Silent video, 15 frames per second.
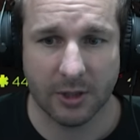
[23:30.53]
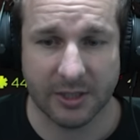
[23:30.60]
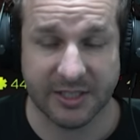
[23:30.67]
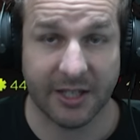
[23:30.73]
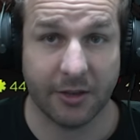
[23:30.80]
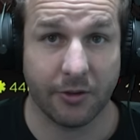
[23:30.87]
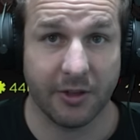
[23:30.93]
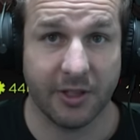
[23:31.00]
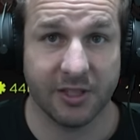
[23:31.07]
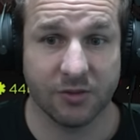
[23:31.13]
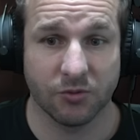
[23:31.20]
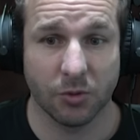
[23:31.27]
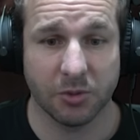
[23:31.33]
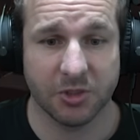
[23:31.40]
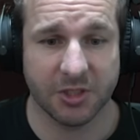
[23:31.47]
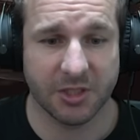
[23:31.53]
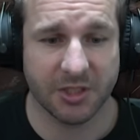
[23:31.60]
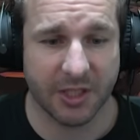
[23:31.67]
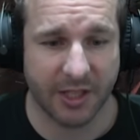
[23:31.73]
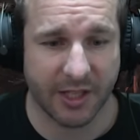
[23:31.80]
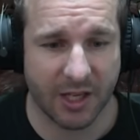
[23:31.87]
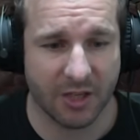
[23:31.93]
take 3,000 rubles in to
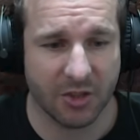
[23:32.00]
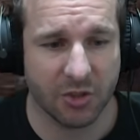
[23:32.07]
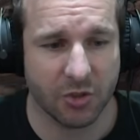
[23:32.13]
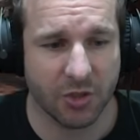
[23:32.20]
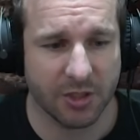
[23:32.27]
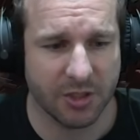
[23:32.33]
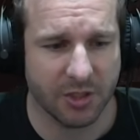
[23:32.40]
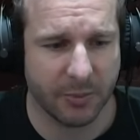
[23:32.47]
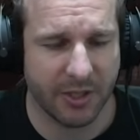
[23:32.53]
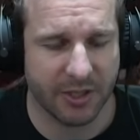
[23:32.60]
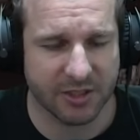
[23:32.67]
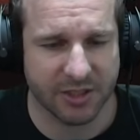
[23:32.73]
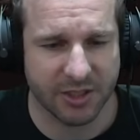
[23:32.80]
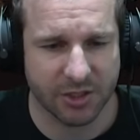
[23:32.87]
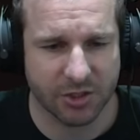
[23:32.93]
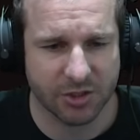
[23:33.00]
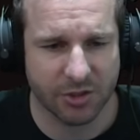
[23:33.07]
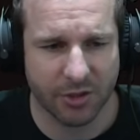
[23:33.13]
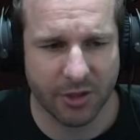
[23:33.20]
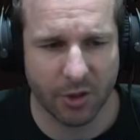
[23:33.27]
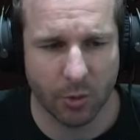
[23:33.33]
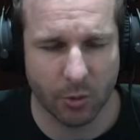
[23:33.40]
take the car extract at the power station.
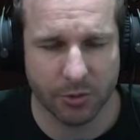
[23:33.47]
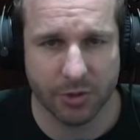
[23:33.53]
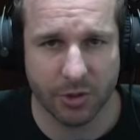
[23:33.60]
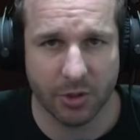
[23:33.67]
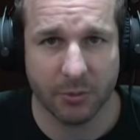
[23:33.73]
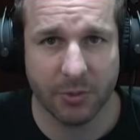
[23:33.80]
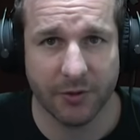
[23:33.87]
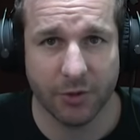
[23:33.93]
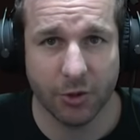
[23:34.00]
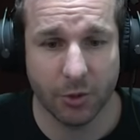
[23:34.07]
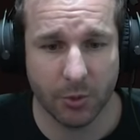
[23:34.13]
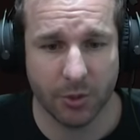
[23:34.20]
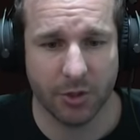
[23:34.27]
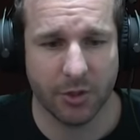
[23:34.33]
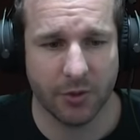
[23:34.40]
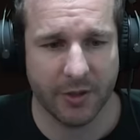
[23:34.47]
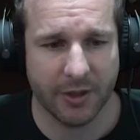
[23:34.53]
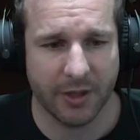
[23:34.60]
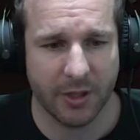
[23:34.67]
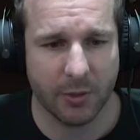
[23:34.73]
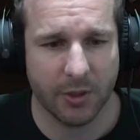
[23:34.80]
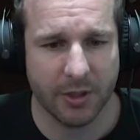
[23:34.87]
It's not there all the time, but if you do want to go
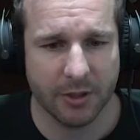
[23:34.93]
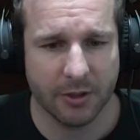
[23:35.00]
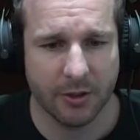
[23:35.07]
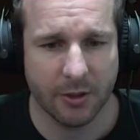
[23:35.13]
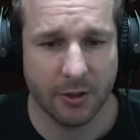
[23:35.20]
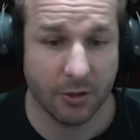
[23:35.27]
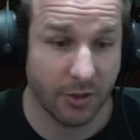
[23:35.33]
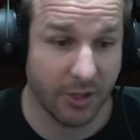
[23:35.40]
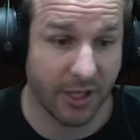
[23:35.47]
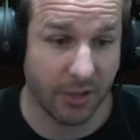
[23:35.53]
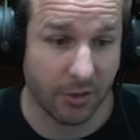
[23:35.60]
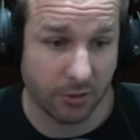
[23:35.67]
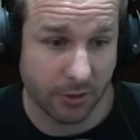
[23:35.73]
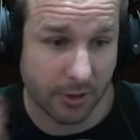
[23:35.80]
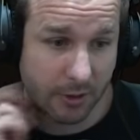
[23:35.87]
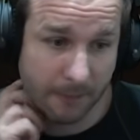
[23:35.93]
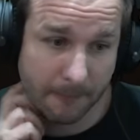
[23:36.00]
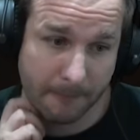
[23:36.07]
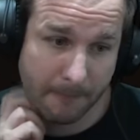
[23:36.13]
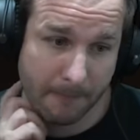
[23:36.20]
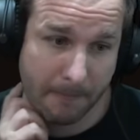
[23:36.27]
around that way, you can do that.